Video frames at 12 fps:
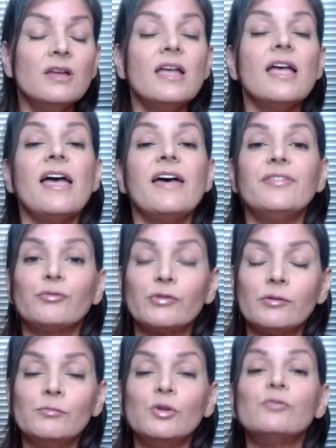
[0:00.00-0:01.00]
And the
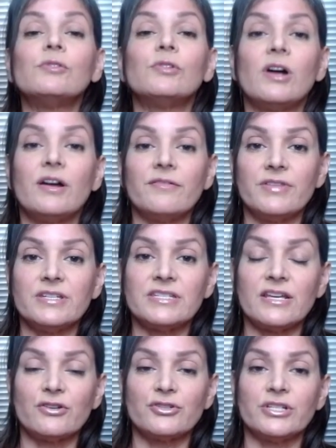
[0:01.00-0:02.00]
removal of this
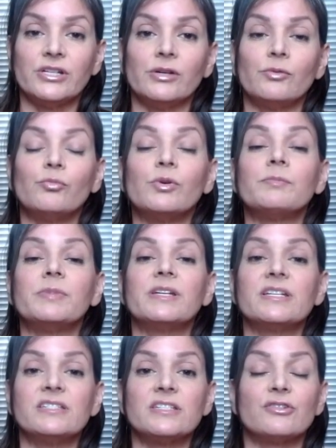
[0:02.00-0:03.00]
energy would be
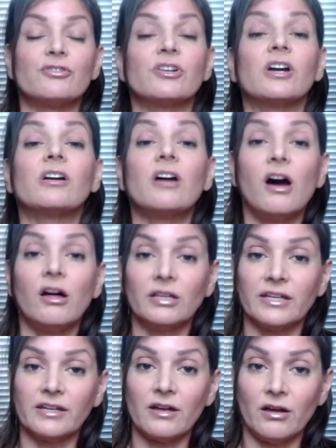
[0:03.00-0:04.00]
considered a
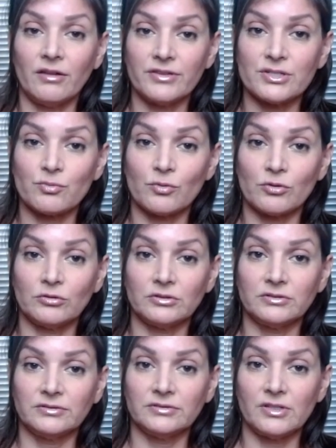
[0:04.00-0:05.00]
culling on this world,
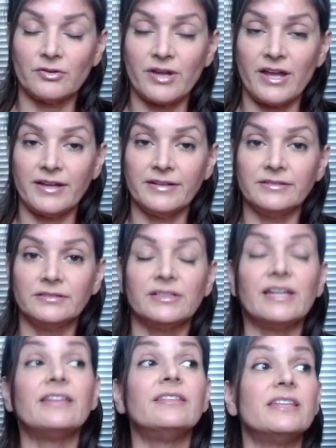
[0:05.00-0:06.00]
okay?
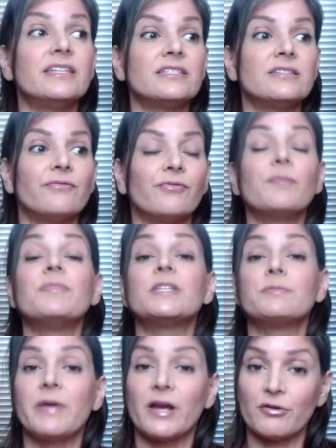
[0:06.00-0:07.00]
From this
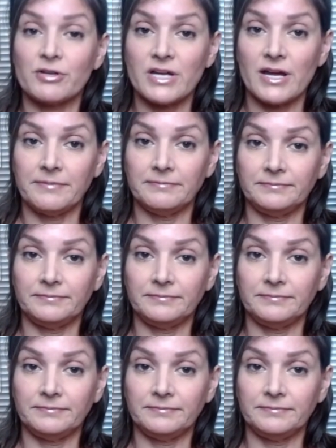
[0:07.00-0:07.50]
paradigm.